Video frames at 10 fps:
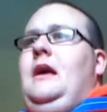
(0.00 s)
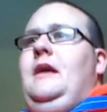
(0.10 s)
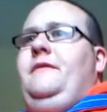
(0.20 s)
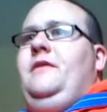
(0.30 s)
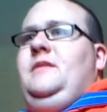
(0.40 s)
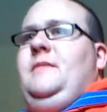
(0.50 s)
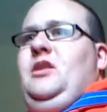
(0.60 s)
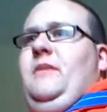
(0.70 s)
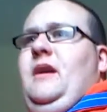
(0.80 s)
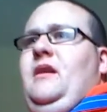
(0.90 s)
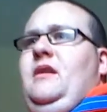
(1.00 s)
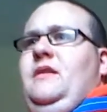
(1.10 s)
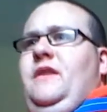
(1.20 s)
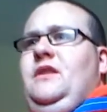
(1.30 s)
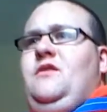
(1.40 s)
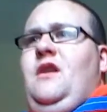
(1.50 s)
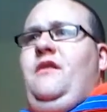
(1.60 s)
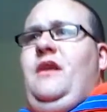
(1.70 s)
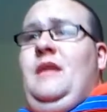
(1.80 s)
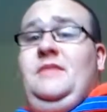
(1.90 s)
Uh, first match, Matt Hardy defeats
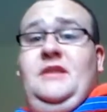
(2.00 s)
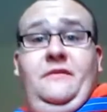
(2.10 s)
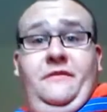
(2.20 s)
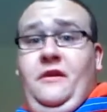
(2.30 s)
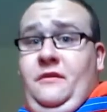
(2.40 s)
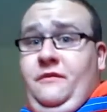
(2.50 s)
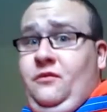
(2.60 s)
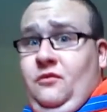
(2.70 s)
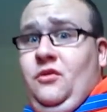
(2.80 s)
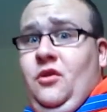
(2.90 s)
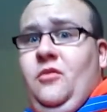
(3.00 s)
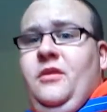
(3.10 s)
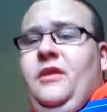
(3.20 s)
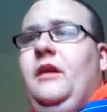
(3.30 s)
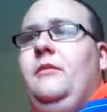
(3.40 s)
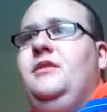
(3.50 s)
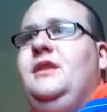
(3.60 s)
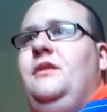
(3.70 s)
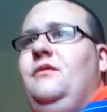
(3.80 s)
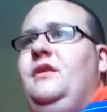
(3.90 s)
Gregory Helms in a ver- good opener. I
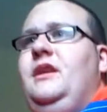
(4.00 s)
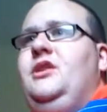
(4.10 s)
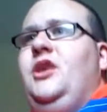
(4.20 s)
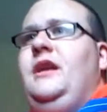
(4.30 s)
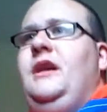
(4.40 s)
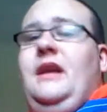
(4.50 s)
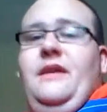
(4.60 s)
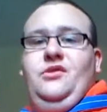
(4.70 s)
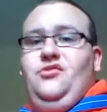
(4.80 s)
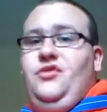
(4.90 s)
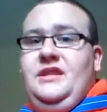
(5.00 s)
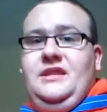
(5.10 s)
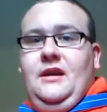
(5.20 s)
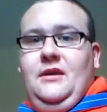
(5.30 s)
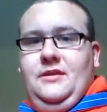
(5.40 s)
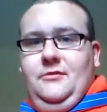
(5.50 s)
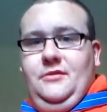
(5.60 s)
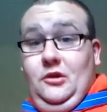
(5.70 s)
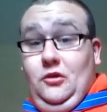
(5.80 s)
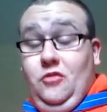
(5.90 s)
must say, really enjoyed it. I it three stars. It
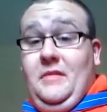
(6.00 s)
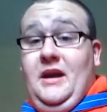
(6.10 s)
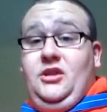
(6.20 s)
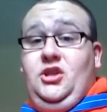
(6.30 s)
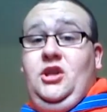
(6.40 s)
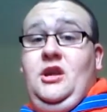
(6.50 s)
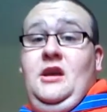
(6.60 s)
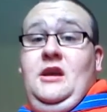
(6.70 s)
was a good match.